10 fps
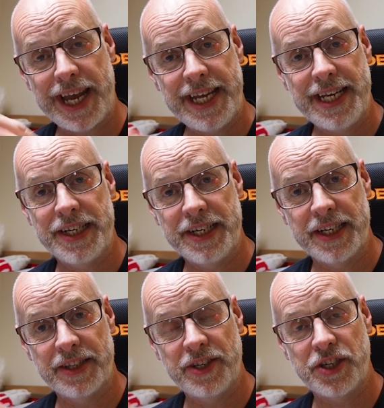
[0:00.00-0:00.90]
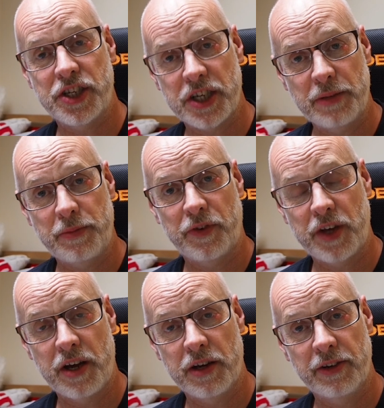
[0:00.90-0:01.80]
in this type of car.